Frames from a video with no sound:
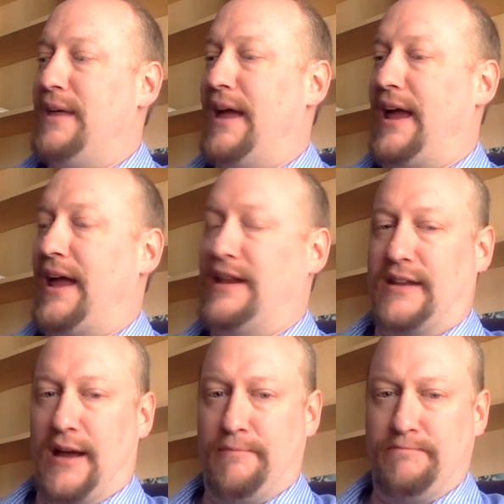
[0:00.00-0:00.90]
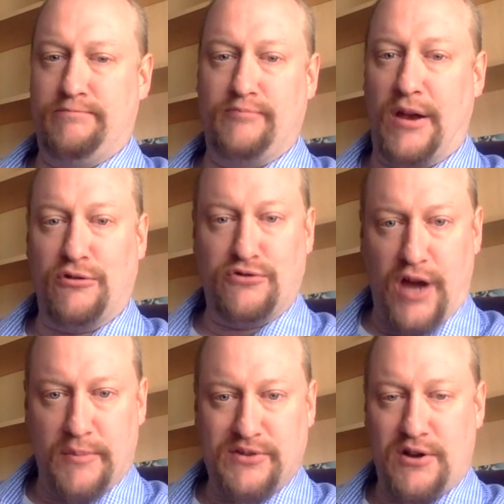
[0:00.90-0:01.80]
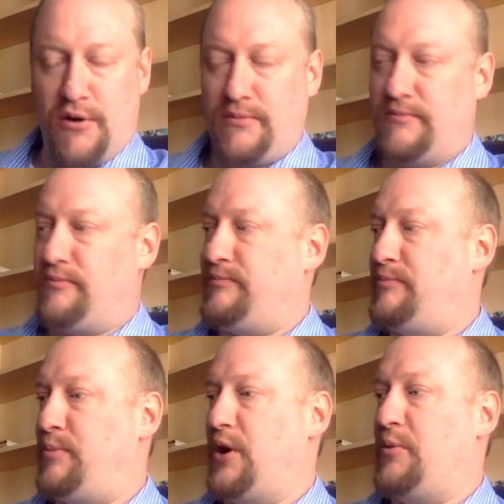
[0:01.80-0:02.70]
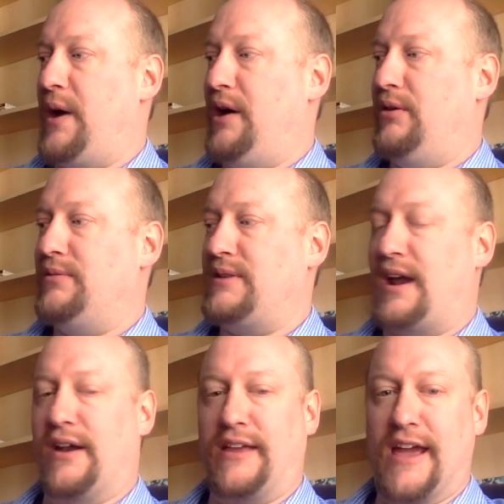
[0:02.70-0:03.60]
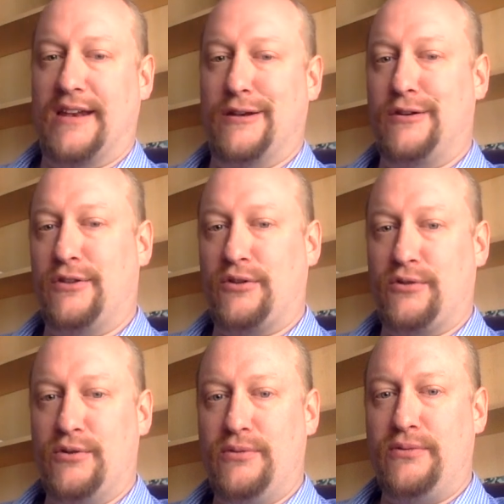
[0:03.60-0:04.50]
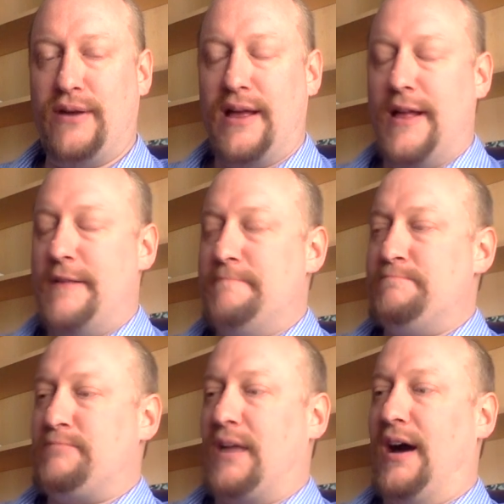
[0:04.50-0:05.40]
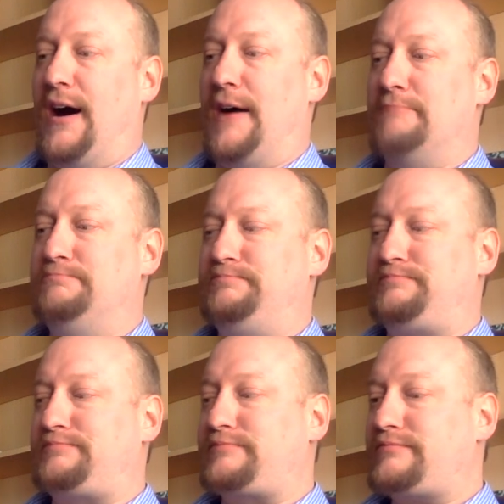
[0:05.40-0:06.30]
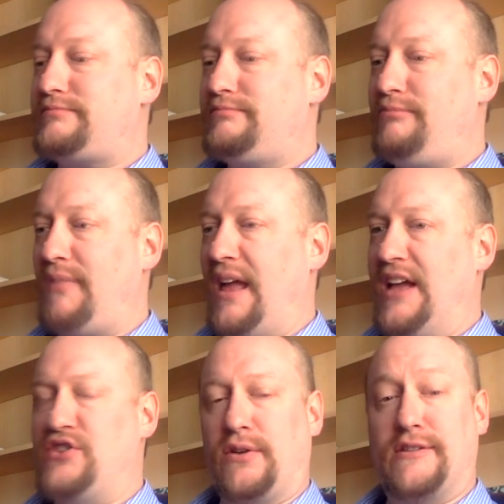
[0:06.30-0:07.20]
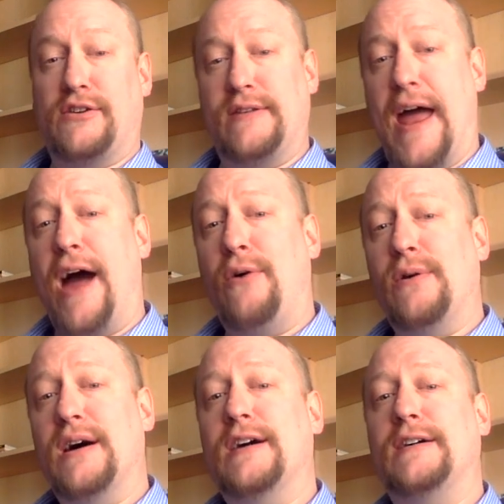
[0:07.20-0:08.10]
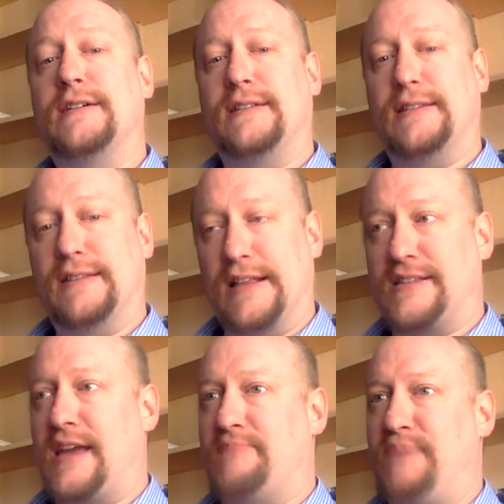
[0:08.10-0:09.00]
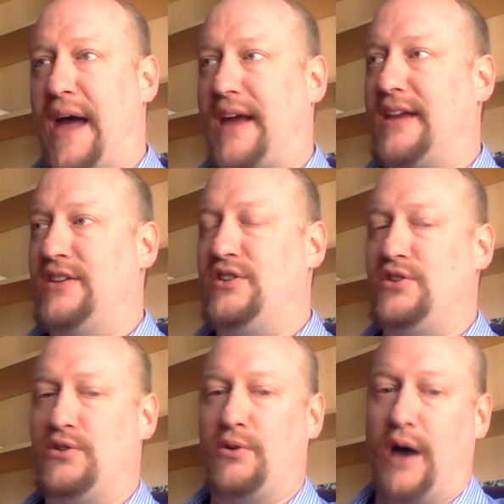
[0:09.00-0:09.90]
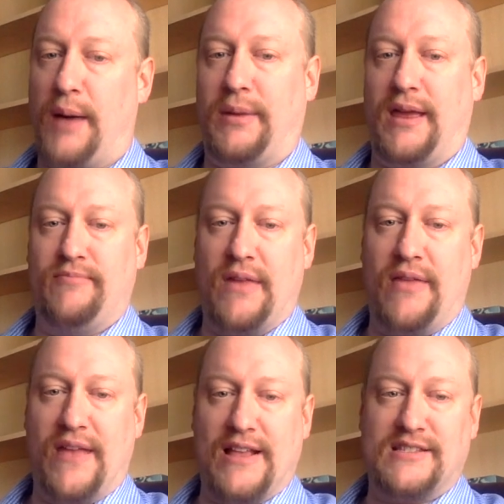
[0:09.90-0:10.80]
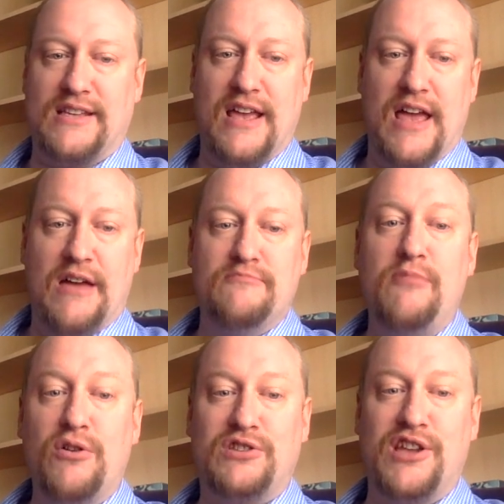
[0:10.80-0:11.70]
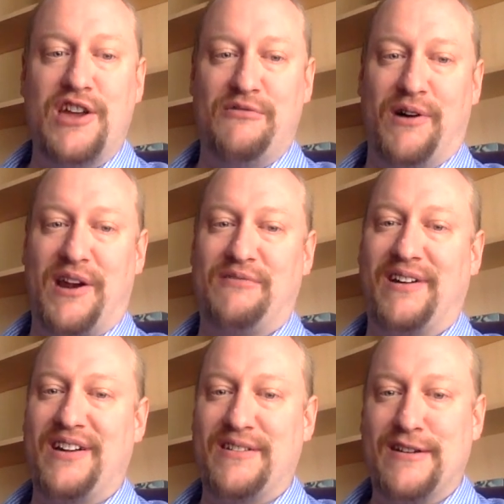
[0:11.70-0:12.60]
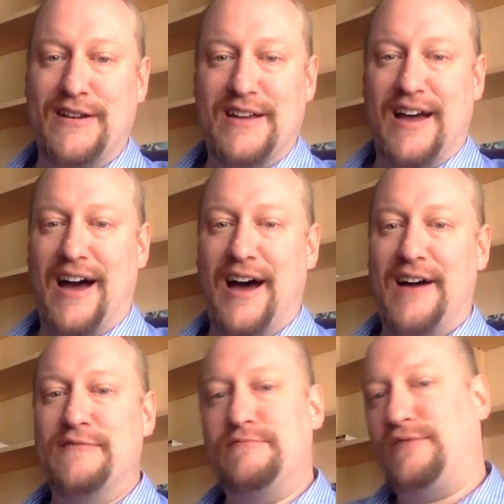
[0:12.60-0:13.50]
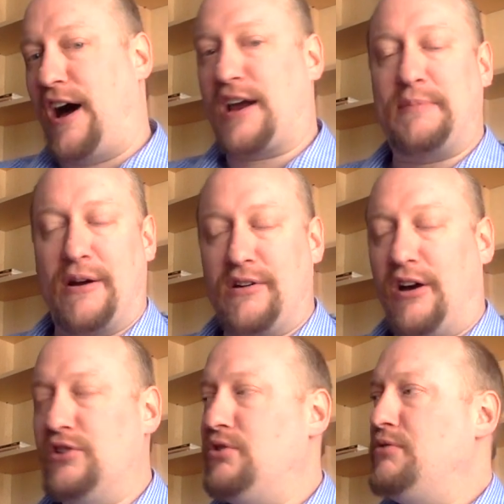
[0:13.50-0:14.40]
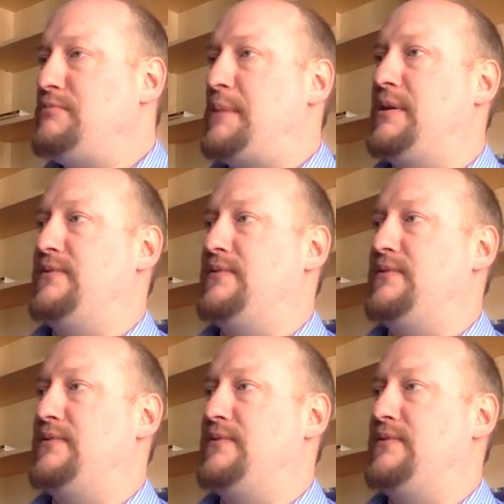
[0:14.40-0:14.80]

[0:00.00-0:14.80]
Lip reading: And my new job is going pretty well. I'm kind of getting into the groove. And so now let's get back into hobby, and that's mostly what I want to talk about. I'll do maybe